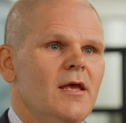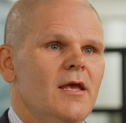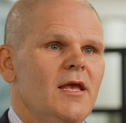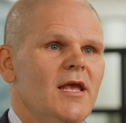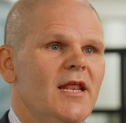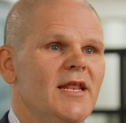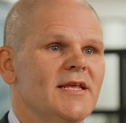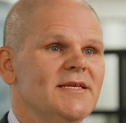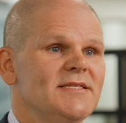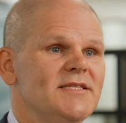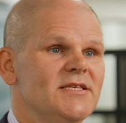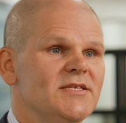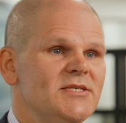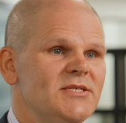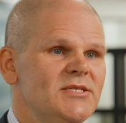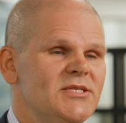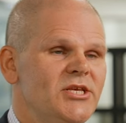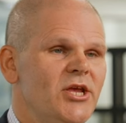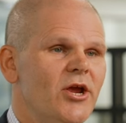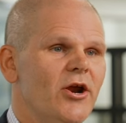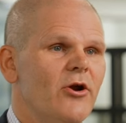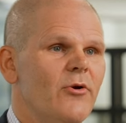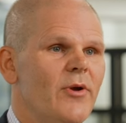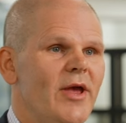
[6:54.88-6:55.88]
It is the
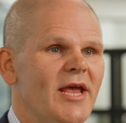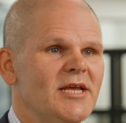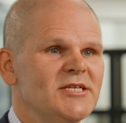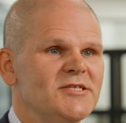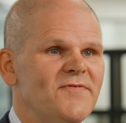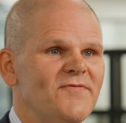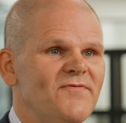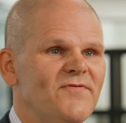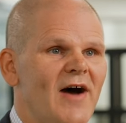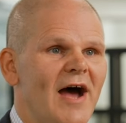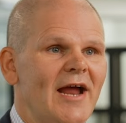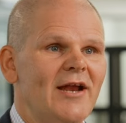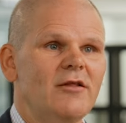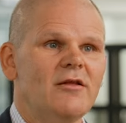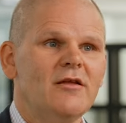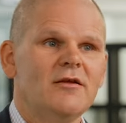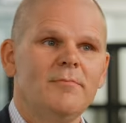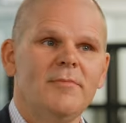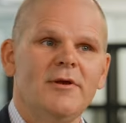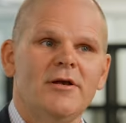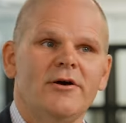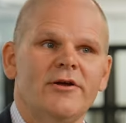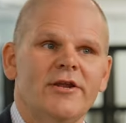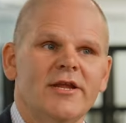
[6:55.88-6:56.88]
CRA's final
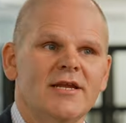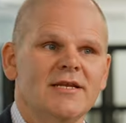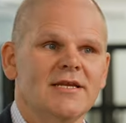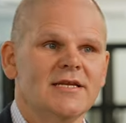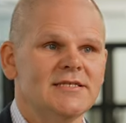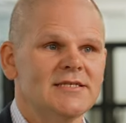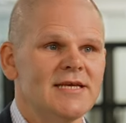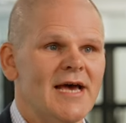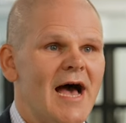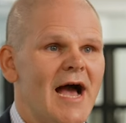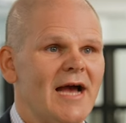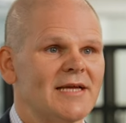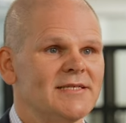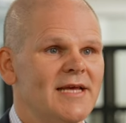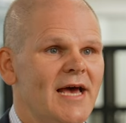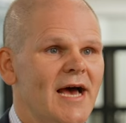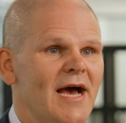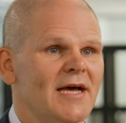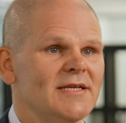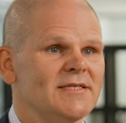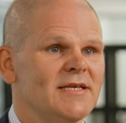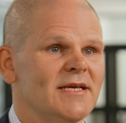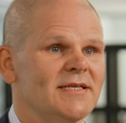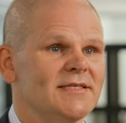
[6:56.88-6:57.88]
ability to tax
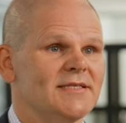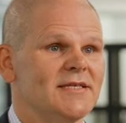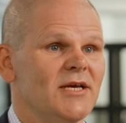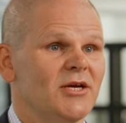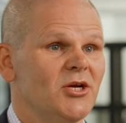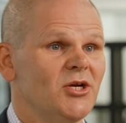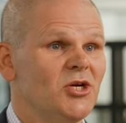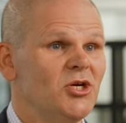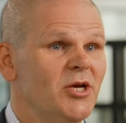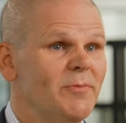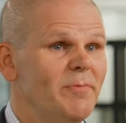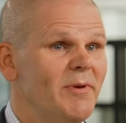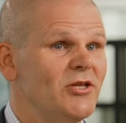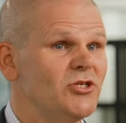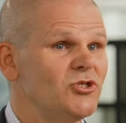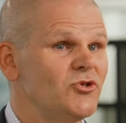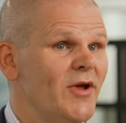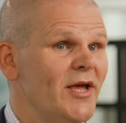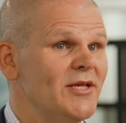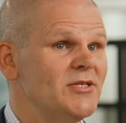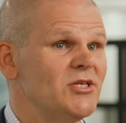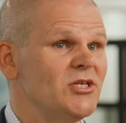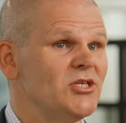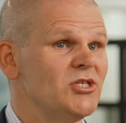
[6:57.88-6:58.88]
assets that could be
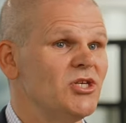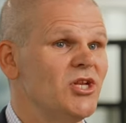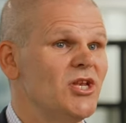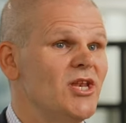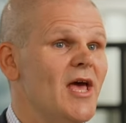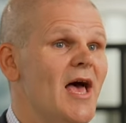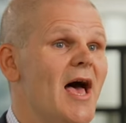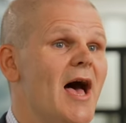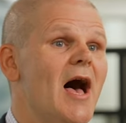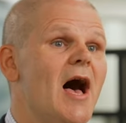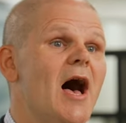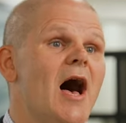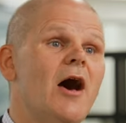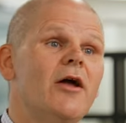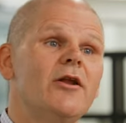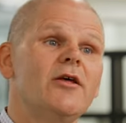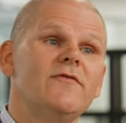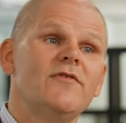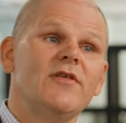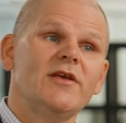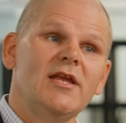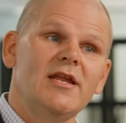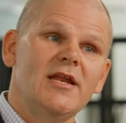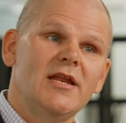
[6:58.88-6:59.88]
transitioned out
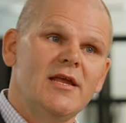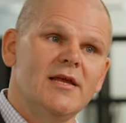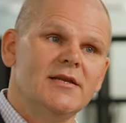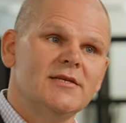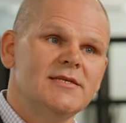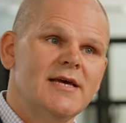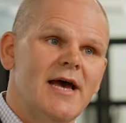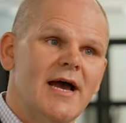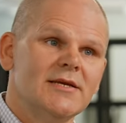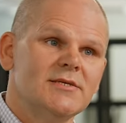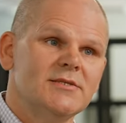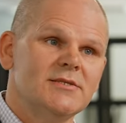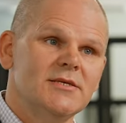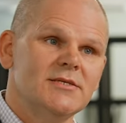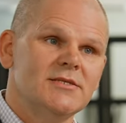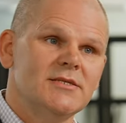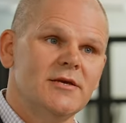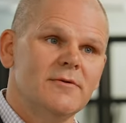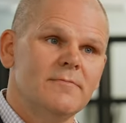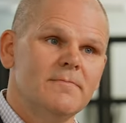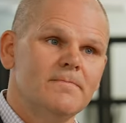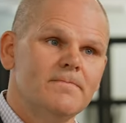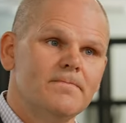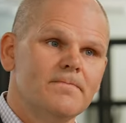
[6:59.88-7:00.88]
of the Canadian tax
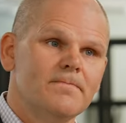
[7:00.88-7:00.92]
system.